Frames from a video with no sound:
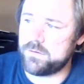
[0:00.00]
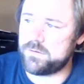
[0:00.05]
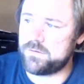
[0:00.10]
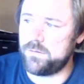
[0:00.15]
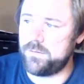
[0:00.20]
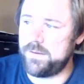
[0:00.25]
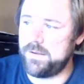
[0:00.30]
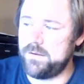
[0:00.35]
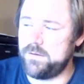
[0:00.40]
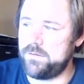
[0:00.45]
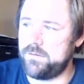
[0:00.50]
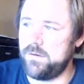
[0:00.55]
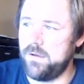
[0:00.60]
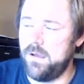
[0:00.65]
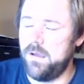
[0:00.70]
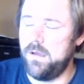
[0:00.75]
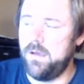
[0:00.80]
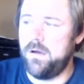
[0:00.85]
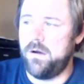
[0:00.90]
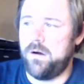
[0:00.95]
So these
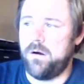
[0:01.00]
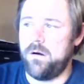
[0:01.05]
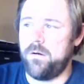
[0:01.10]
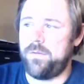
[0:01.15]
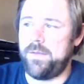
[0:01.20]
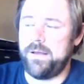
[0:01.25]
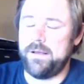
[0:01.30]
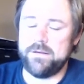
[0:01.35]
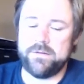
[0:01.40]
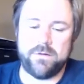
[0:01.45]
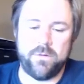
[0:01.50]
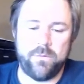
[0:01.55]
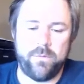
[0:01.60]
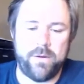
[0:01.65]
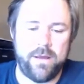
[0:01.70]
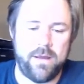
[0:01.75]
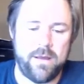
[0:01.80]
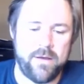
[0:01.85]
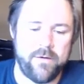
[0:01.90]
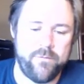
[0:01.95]
are things that
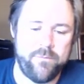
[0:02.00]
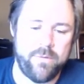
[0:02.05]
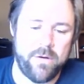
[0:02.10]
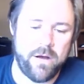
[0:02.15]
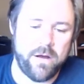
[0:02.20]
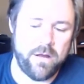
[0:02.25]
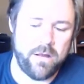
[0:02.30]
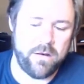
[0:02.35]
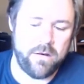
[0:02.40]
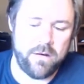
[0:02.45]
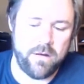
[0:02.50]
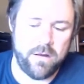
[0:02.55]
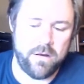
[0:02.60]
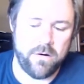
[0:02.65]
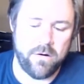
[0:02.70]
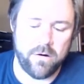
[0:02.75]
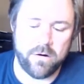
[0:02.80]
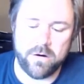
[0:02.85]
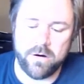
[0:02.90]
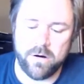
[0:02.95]
we have bought in
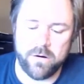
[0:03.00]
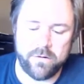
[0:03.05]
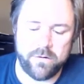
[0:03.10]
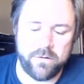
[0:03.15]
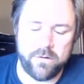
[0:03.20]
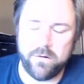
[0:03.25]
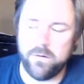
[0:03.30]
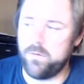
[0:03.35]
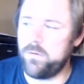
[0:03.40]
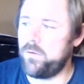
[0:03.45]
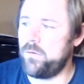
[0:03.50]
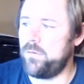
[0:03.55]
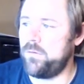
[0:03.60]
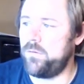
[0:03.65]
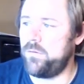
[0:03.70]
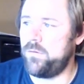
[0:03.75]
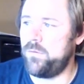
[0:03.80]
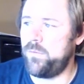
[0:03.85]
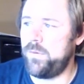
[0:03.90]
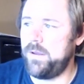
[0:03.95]
our garden or the,
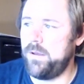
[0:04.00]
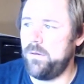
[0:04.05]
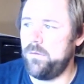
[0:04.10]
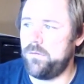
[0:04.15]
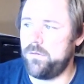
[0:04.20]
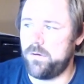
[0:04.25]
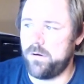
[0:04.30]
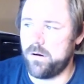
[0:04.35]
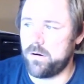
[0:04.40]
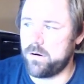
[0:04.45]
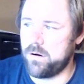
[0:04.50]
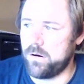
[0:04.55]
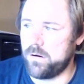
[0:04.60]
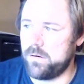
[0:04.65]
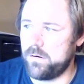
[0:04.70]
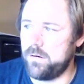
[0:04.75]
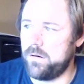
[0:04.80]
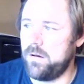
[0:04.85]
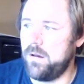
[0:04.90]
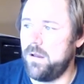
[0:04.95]
that we use in our
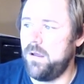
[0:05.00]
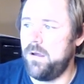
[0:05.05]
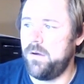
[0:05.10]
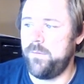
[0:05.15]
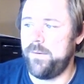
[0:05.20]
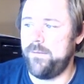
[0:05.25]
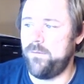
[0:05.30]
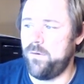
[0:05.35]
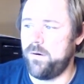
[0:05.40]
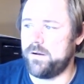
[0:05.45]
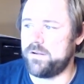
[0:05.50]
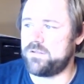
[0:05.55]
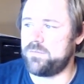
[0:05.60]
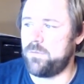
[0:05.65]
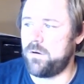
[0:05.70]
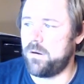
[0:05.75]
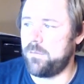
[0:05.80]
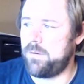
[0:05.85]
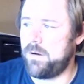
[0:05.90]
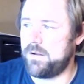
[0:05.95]
garden. We have a lot of
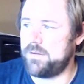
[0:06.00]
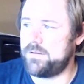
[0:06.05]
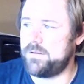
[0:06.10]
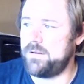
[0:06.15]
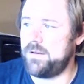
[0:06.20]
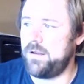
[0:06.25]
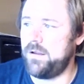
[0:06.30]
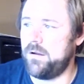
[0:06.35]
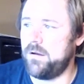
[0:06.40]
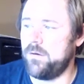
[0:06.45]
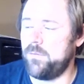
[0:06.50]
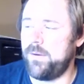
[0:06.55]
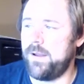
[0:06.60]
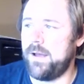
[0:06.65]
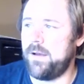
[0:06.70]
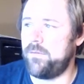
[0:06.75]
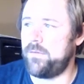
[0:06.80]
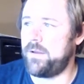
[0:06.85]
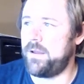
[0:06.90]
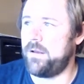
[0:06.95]
smart pots in here. We
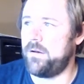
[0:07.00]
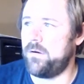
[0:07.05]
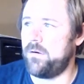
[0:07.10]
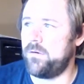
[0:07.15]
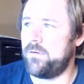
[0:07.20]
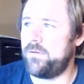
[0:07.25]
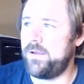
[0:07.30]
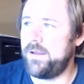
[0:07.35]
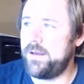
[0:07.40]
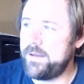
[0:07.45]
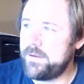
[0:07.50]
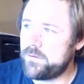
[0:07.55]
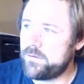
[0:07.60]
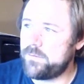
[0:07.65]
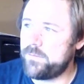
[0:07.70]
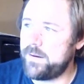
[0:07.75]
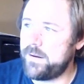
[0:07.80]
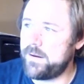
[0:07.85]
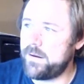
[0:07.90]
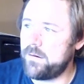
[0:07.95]
have, again, our seeding
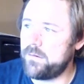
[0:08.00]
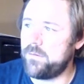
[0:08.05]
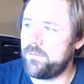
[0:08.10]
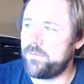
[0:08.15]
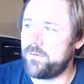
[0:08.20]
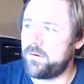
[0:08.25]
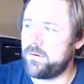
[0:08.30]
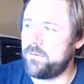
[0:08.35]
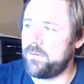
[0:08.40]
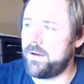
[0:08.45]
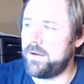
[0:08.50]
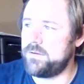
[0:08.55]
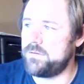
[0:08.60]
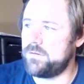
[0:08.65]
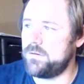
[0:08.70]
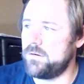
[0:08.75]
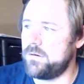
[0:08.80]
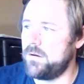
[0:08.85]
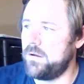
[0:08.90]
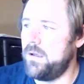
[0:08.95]
square, the
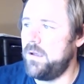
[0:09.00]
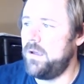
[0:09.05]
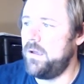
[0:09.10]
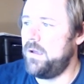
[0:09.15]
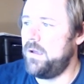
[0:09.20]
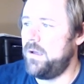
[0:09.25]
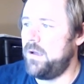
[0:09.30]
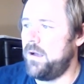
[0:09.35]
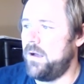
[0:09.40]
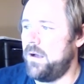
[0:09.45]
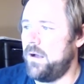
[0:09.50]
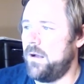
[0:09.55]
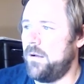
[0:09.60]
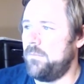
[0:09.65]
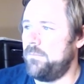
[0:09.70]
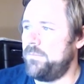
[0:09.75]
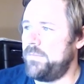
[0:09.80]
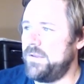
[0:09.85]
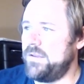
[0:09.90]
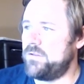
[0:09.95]
fertilizer,
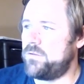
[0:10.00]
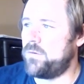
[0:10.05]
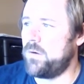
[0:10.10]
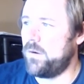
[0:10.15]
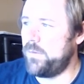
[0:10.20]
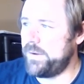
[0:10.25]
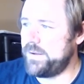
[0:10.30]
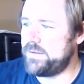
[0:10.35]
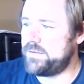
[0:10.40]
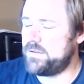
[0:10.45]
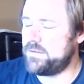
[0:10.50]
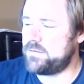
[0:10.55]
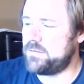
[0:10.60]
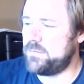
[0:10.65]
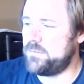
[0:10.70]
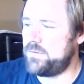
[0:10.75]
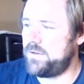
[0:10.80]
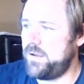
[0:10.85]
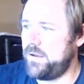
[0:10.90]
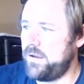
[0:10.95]
um, these growing
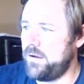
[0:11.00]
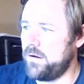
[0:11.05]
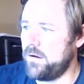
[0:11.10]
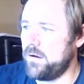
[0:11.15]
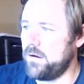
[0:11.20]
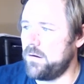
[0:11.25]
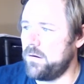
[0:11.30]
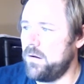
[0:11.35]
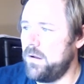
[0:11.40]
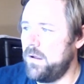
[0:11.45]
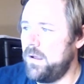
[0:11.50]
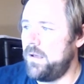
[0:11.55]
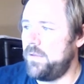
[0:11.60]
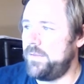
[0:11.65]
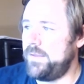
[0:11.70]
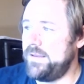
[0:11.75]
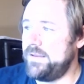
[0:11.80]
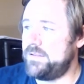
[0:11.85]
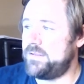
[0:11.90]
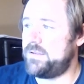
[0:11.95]
systems here.
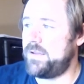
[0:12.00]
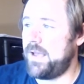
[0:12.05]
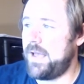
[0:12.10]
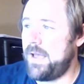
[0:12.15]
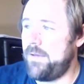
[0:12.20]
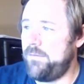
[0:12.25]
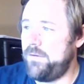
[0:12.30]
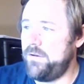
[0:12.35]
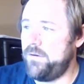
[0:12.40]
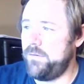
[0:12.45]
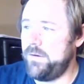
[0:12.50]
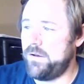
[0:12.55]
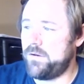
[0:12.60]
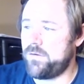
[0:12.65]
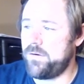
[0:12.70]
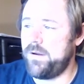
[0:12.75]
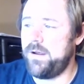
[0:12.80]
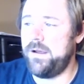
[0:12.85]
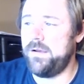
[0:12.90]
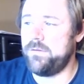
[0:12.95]
These heavy-duty
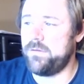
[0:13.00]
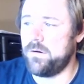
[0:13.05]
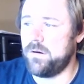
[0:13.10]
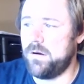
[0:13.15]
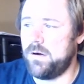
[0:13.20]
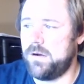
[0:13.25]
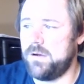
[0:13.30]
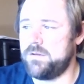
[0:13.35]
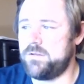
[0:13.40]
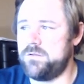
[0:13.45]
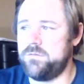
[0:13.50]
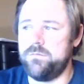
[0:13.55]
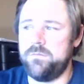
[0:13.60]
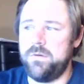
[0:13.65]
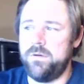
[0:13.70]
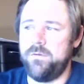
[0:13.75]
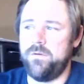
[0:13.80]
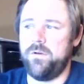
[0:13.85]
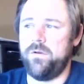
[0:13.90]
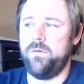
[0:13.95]
trays are
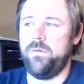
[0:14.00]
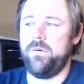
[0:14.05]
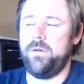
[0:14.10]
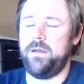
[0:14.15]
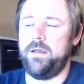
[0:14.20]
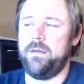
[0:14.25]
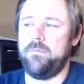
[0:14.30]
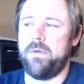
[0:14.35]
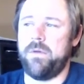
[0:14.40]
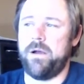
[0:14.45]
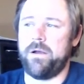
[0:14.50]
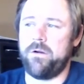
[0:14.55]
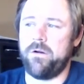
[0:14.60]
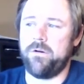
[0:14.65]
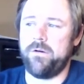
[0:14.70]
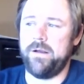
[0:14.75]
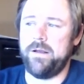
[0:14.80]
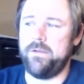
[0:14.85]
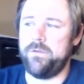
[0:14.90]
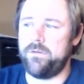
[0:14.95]
awesome if you're doing
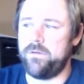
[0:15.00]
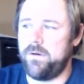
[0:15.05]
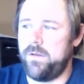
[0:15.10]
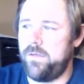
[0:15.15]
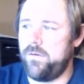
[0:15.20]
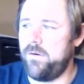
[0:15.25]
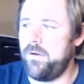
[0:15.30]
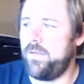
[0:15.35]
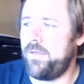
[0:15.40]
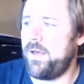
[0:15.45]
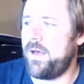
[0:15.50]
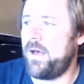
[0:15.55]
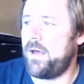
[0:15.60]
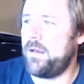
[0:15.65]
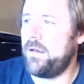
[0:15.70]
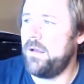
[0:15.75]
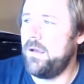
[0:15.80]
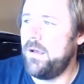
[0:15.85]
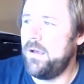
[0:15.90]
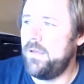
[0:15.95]
microgreens or anything like
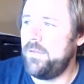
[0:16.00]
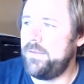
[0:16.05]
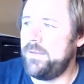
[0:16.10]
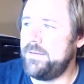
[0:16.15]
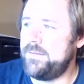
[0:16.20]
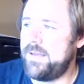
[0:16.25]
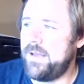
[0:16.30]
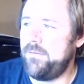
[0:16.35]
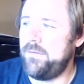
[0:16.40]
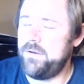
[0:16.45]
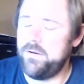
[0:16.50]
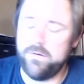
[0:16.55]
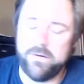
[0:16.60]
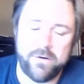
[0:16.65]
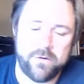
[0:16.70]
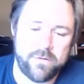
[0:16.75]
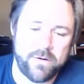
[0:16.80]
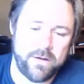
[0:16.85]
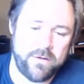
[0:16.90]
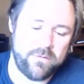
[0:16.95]
that. These heavy-duty
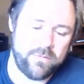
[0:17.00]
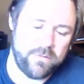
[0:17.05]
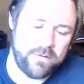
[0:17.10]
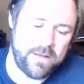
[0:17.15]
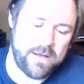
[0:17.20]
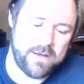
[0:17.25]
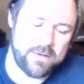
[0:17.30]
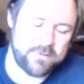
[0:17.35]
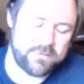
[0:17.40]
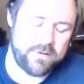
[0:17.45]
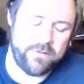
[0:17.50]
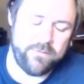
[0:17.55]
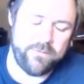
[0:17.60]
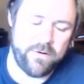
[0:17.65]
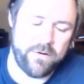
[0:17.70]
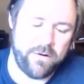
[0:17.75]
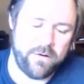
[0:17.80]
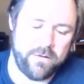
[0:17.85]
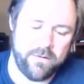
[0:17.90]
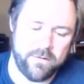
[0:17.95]
trays will last a
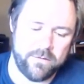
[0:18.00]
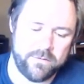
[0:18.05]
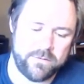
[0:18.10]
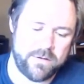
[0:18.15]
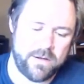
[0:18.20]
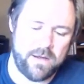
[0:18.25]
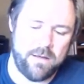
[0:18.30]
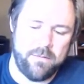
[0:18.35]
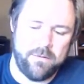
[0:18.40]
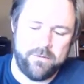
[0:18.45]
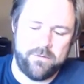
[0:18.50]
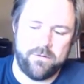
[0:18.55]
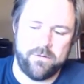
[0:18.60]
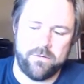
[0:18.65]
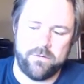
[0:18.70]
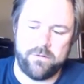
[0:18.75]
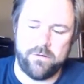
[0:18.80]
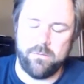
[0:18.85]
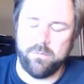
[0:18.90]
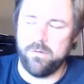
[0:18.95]
very long time. It's a
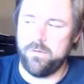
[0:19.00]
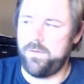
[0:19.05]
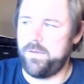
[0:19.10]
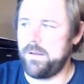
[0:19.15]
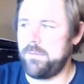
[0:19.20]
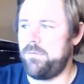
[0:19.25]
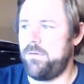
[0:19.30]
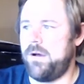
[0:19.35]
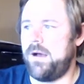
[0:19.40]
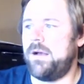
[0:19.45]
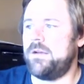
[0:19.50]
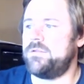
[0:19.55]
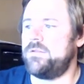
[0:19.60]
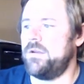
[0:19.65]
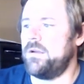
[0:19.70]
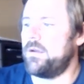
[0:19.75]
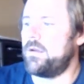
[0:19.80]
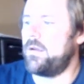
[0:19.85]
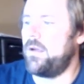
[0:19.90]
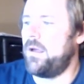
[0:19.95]
super thick
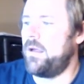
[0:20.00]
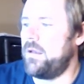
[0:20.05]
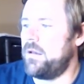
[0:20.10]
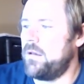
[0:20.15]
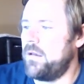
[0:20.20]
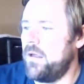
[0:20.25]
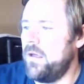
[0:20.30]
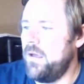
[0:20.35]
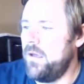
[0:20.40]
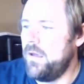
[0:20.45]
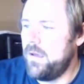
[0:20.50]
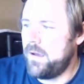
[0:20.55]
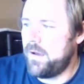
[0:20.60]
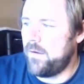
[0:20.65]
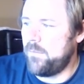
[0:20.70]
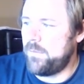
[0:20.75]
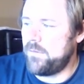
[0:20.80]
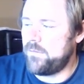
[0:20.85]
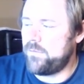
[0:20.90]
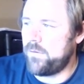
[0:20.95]
plastic, and
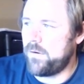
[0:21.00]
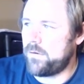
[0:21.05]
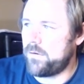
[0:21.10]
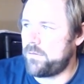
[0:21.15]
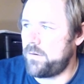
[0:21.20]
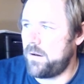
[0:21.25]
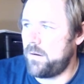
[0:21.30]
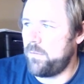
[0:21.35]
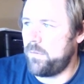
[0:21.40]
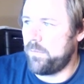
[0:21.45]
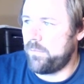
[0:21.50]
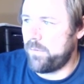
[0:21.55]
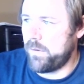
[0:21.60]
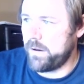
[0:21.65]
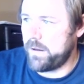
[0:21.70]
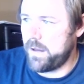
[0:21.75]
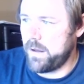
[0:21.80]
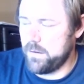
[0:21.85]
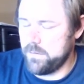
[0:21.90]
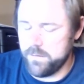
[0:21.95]
I've been frustrated with
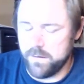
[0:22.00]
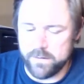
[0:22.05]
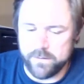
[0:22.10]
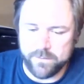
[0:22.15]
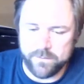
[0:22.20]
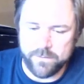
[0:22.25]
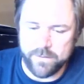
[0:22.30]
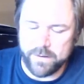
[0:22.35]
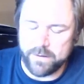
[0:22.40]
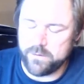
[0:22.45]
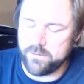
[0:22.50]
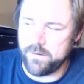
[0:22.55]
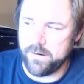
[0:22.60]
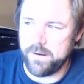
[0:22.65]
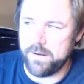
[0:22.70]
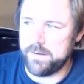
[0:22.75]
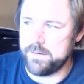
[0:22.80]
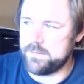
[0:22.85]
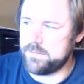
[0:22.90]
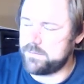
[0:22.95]
breaking a lot of like
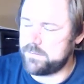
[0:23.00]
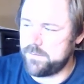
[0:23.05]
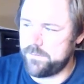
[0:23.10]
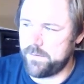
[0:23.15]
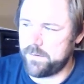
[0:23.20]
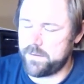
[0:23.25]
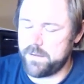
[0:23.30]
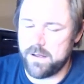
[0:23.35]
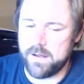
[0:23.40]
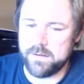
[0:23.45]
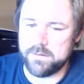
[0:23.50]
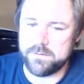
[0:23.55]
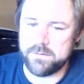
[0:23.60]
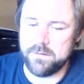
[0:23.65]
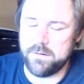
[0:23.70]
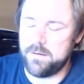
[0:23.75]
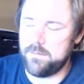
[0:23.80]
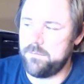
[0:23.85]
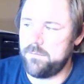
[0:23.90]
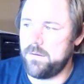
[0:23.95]
trays and stuff like that. So
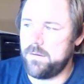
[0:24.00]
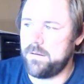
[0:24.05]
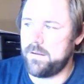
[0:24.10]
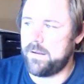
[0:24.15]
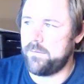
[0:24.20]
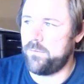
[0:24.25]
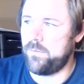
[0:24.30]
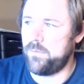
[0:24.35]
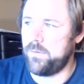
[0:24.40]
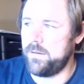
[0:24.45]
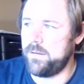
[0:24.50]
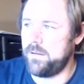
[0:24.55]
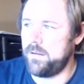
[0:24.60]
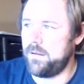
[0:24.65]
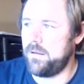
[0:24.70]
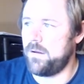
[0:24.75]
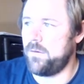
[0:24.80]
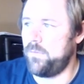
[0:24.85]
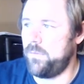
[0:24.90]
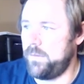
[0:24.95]
it, I
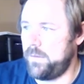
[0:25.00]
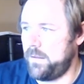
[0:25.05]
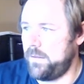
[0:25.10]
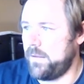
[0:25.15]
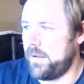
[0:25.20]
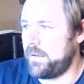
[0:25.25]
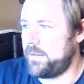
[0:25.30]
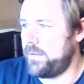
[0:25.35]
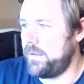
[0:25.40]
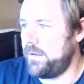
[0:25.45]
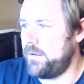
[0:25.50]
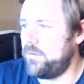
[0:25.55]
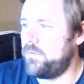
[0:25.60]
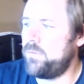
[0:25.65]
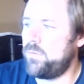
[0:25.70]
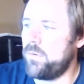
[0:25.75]
really, I really like these.